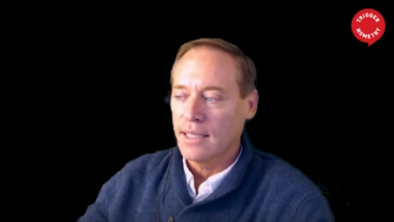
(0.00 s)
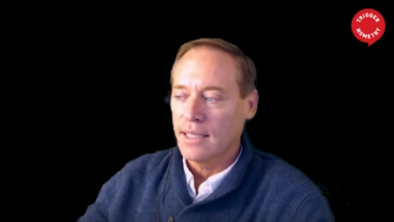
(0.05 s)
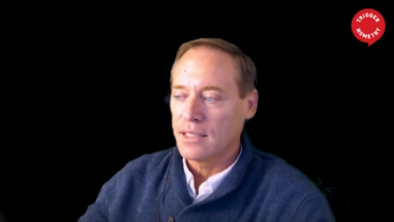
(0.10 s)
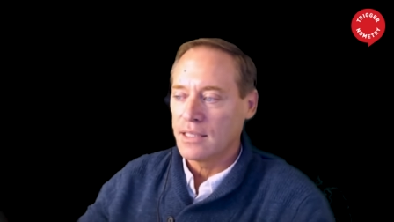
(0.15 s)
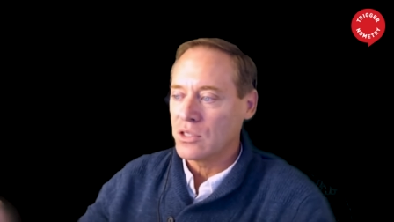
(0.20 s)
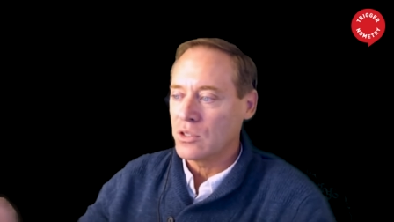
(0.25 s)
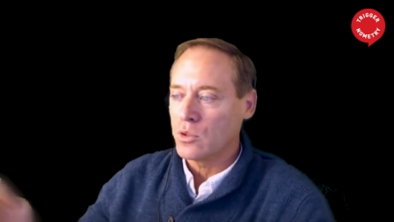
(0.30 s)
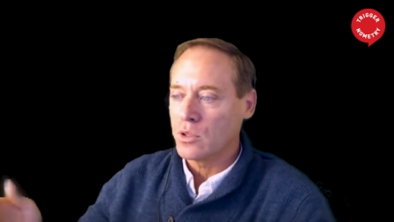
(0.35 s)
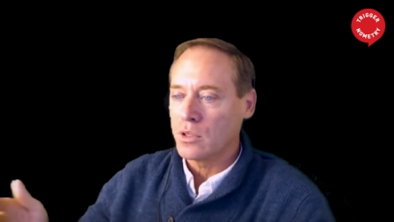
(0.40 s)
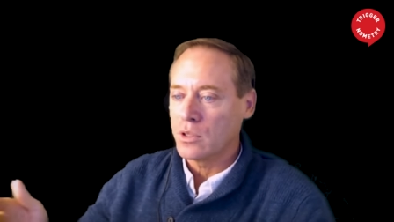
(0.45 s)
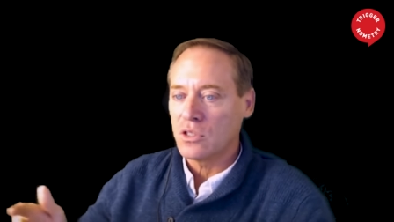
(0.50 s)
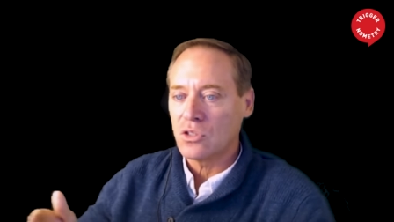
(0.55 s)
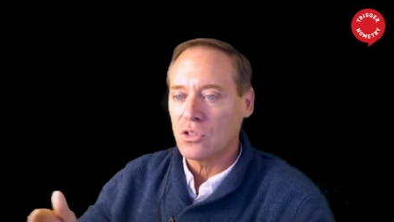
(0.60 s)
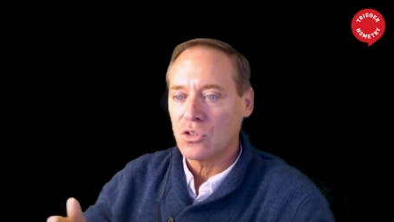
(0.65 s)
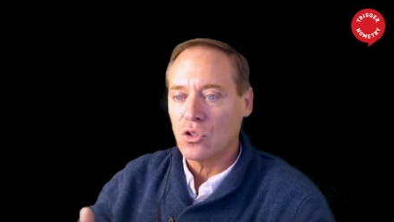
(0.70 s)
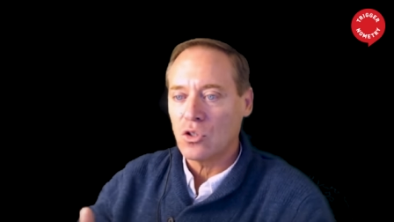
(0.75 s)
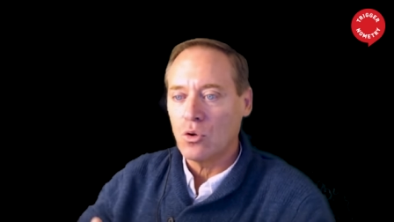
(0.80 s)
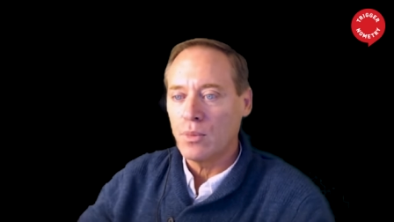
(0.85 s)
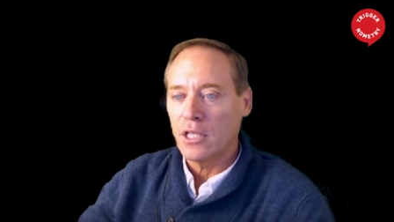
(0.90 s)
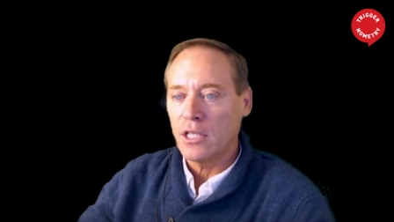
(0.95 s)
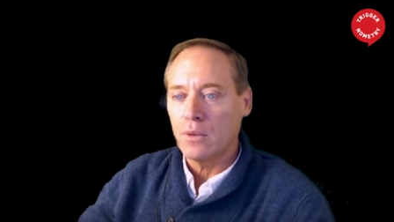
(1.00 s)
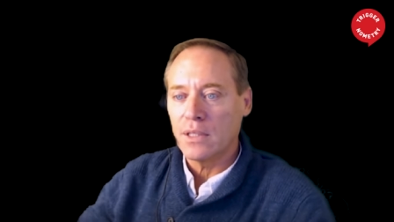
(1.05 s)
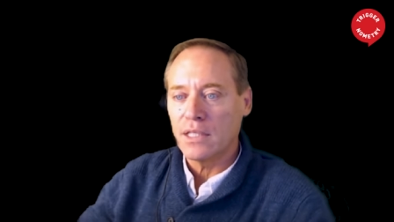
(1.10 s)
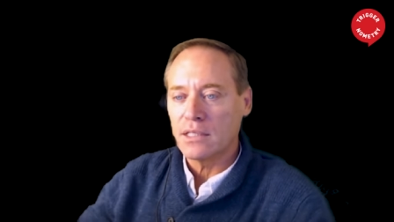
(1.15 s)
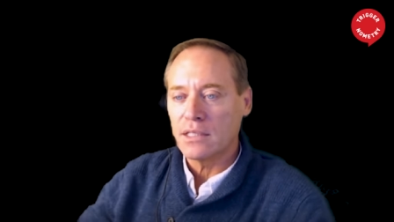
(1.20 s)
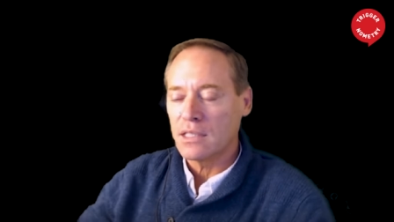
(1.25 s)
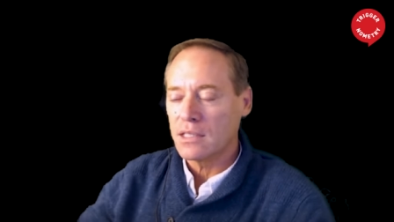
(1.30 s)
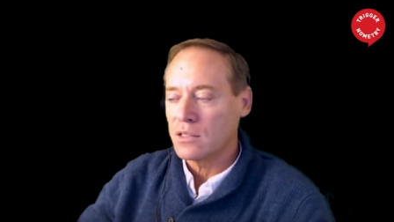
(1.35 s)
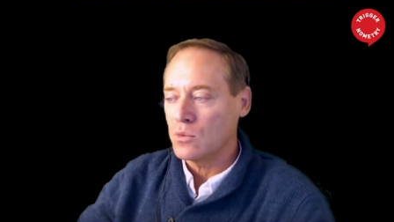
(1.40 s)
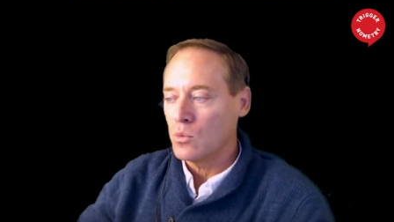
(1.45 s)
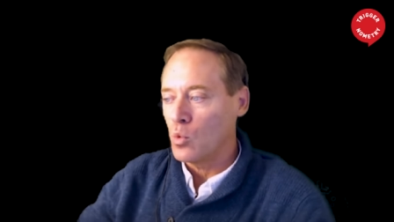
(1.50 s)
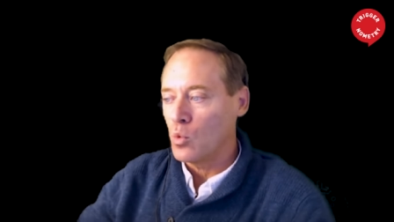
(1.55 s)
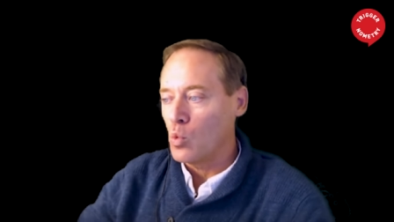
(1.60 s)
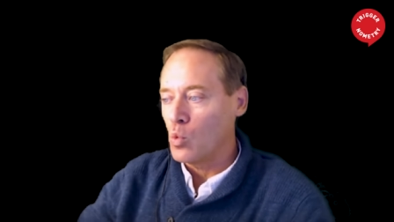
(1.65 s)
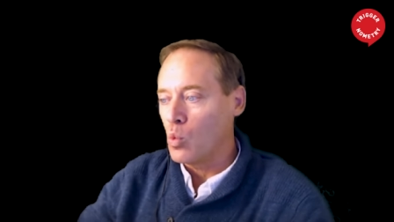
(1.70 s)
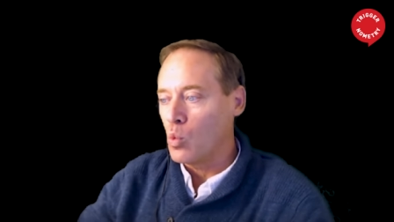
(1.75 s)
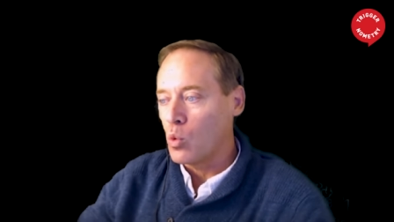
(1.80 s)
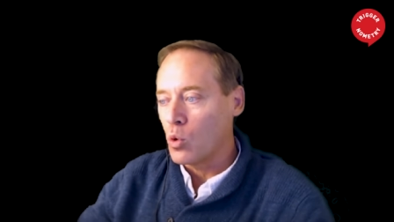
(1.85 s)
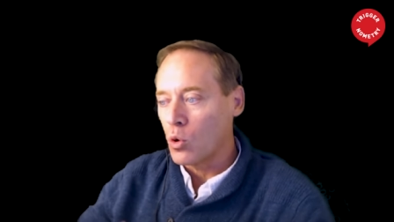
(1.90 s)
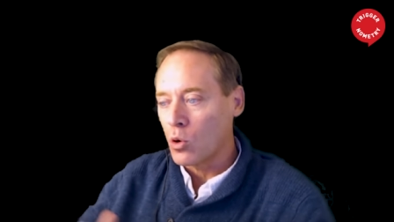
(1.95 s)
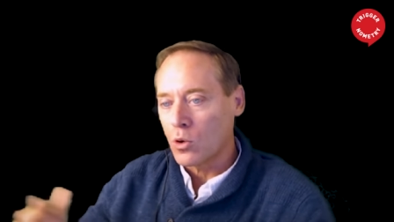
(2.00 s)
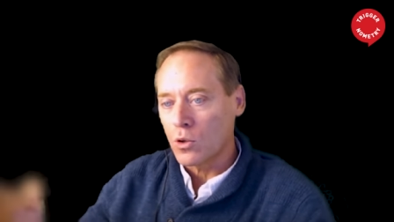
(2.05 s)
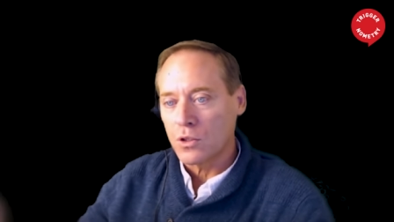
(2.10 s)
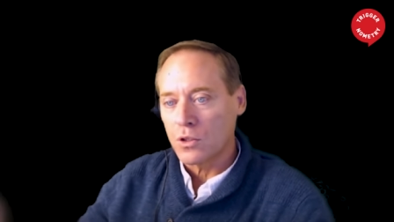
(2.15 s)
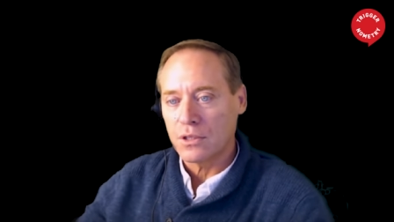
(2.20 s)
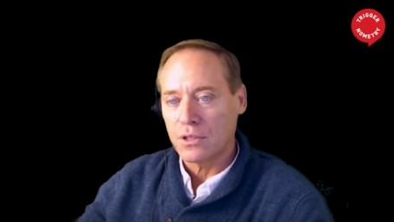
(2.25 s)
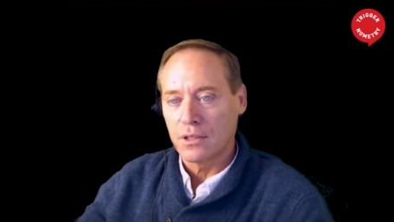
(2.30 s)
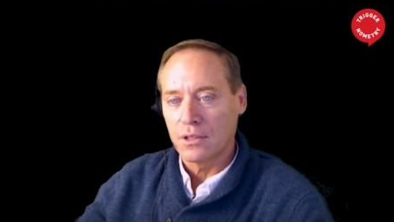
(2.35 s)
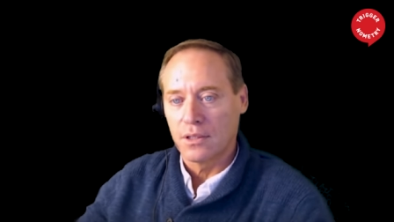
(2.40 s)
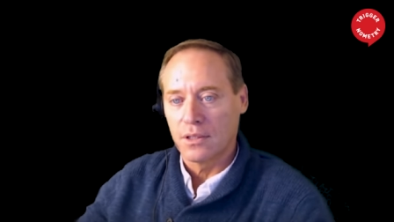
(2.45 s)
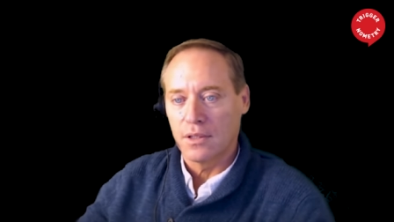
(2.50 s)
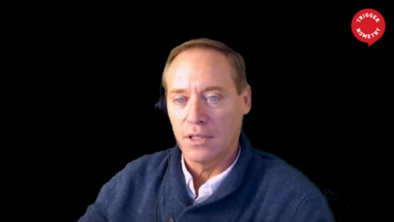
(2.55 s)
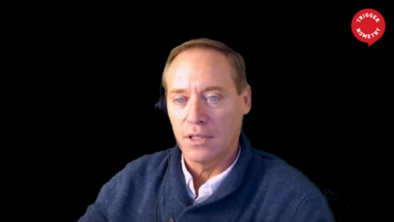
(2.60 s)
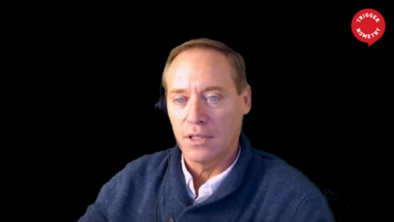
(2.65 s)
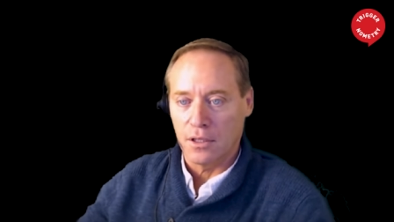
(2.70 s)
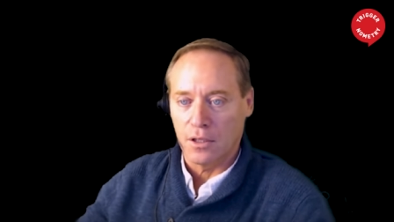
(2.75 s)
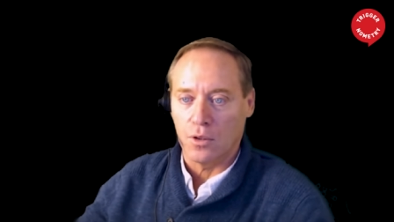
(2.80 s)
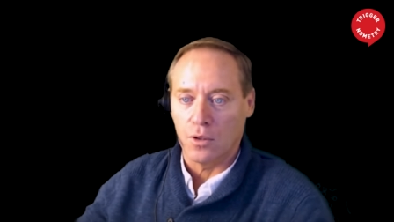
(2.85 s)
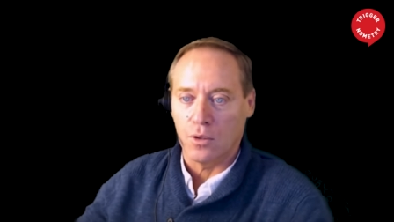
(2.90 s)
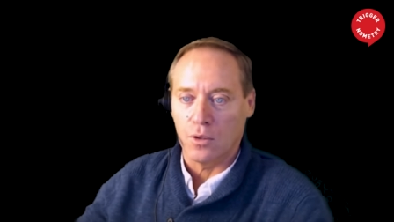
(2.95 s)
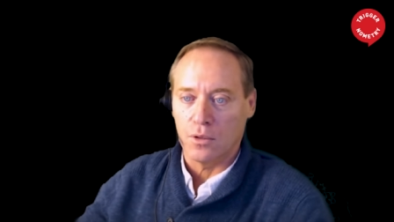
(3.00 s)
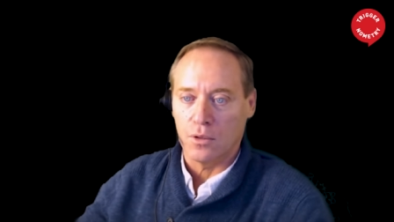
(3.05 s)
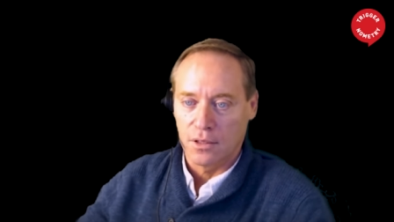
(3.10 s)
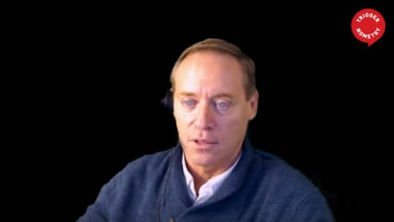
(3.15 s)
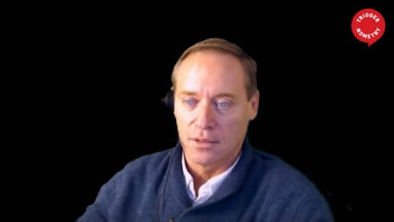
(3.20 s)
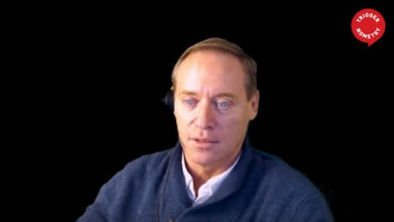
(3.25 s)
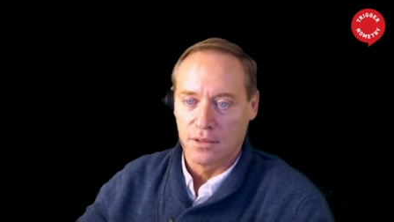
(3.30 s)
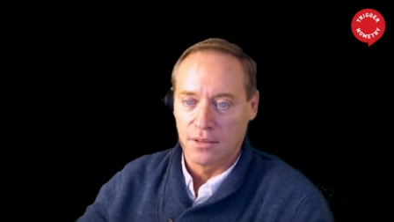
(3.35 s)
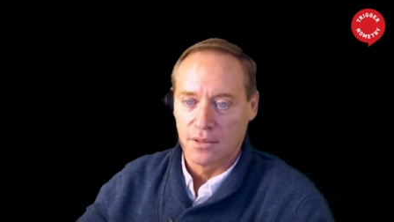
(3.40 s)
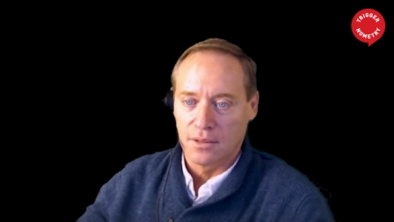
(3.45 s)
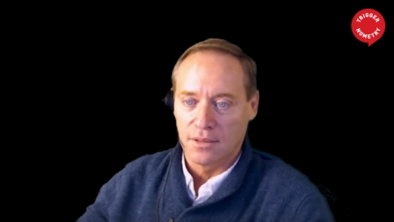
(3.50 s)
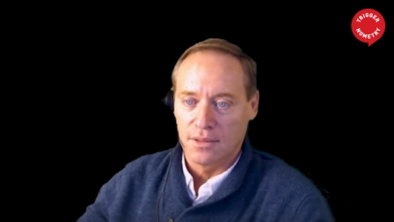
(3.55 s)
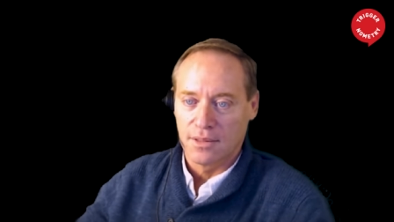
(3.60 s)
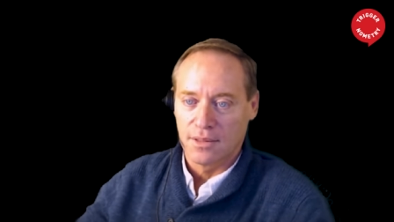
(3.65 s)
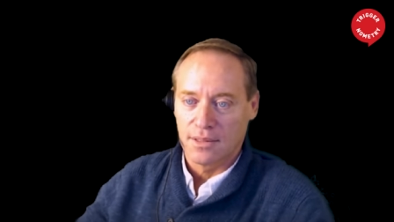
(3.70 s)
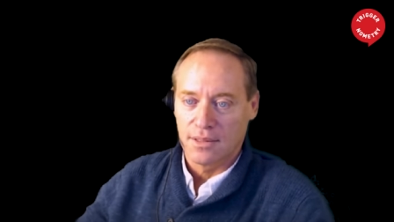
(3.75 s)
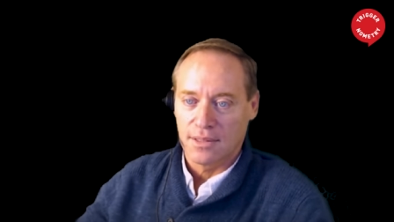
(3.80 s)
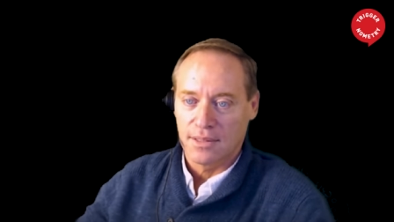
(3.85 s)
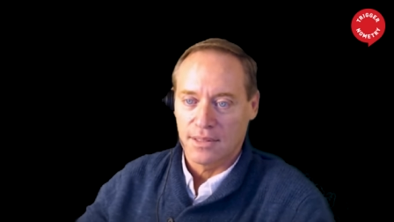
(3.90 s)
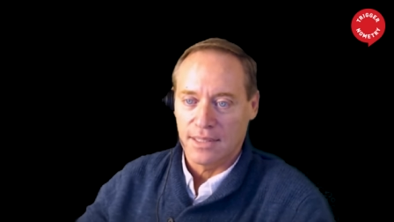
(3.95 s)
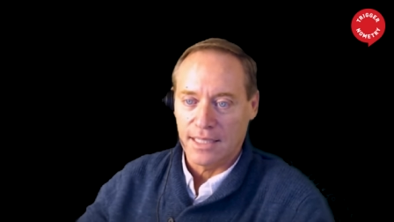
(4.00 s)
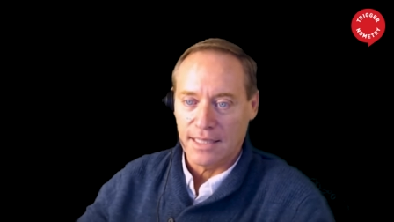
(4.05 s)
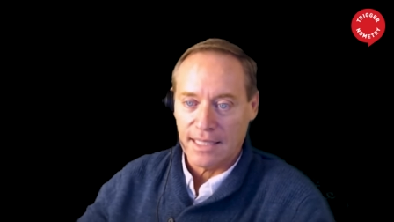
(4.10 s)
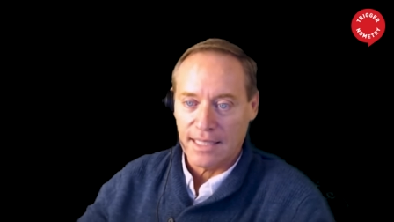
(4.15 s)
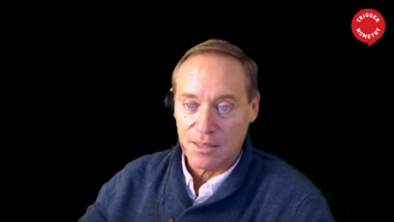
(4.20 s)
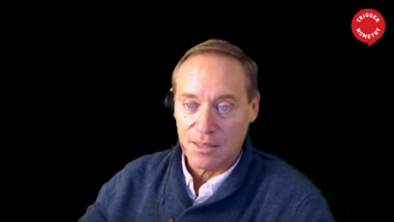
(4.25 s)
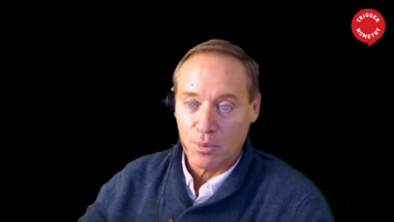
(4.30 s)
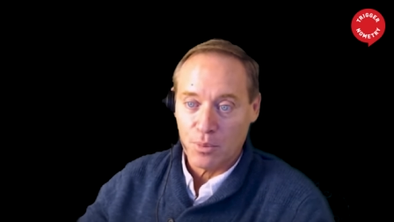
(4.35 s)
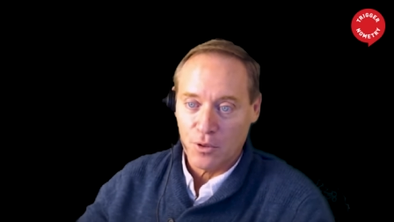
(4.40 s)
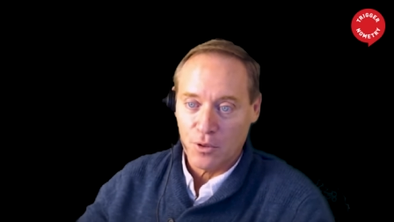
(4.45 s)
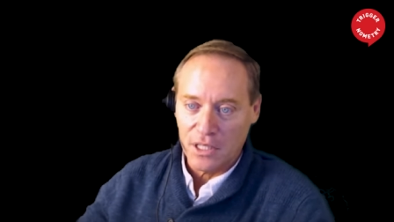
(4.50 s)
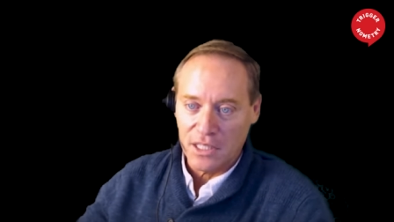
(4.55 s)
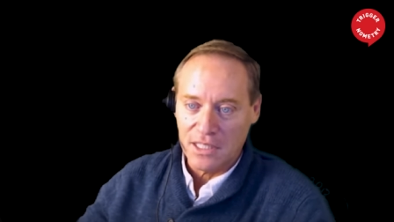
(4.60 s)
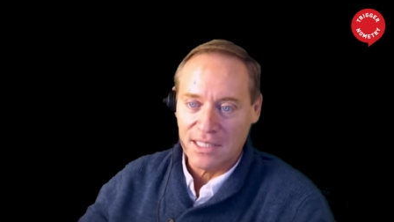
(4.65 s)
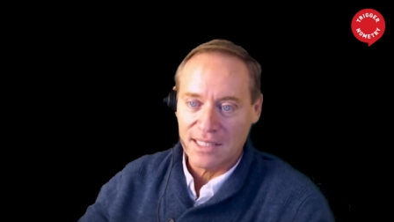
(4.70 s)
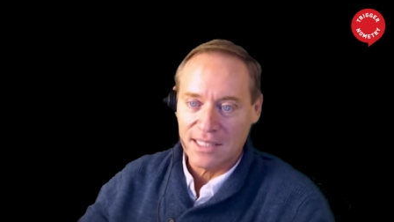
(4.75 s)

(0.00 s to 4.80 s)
And so, in so many ways, it's worse than gold. Like, that's a pretty